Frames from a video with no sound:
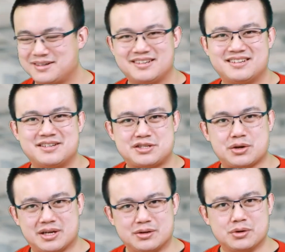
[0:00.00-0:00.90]
So
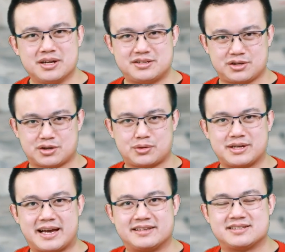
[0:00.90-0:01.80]
in order to
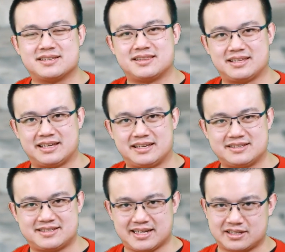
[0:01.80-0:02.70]
create the
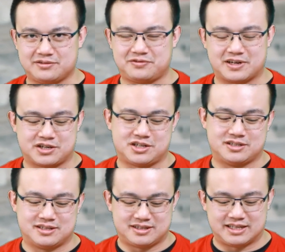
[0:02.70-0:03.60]
second
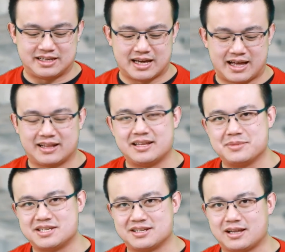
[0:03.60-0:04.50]
function, the
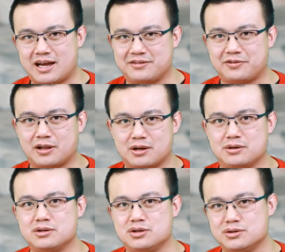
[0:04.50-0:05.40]
limited line follow
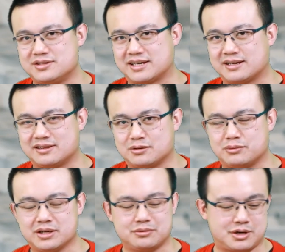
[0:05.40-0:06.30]
using the
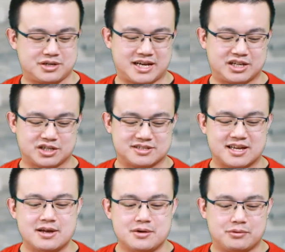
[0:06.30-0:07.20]
wheel rotations,
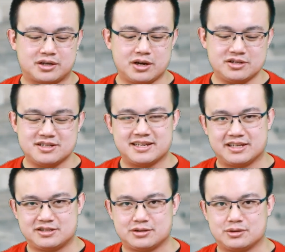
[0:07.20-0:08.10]
we're going to
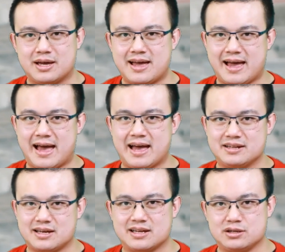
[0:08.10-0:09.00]
need to
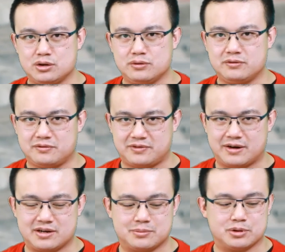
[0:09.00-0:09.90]
add a new
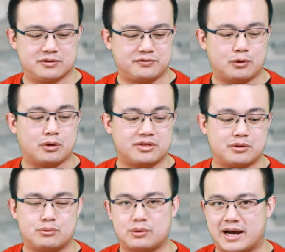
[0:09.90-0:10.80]
variable for the
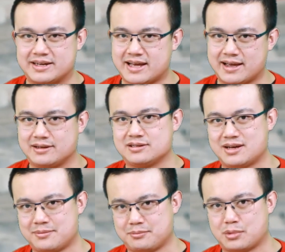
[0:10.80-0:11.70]
right hand
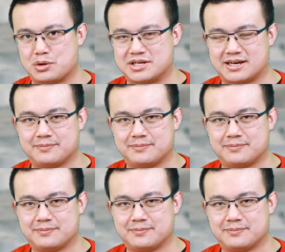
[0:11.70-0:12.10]
motor.